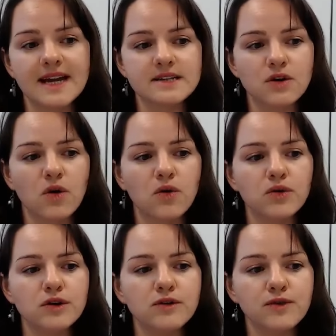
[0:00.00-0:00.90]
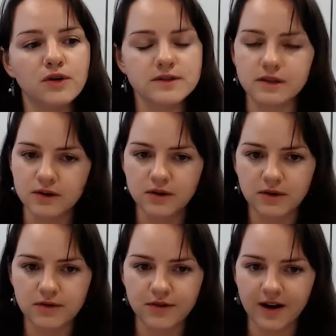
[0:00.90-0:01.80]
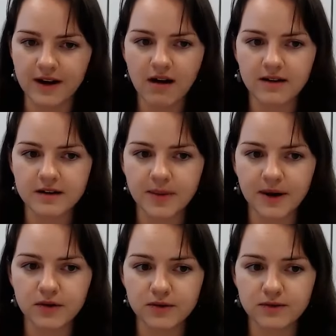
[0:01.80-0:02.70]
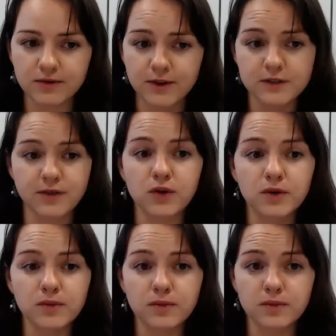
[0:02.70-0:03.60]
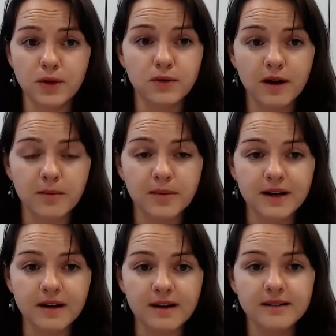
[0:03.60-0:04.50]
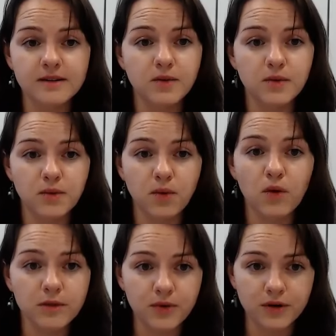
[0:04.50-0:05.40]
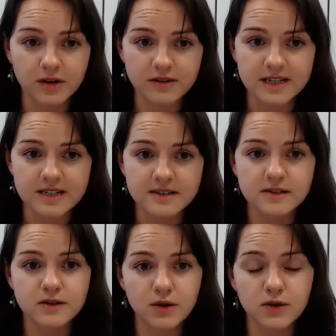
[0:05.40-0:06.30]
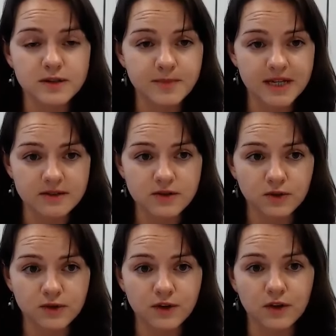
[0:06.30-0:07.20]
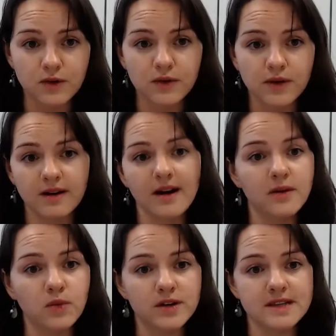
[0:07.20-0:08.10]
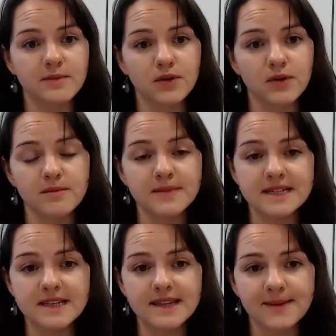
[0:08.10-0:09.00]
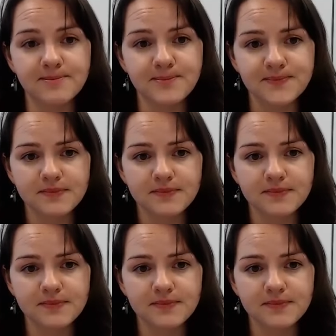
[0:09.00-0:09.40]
It's all, you've got to look very hard about, first of all, who the company are, what the product is, who it's being sold to, and what does that product mean to them.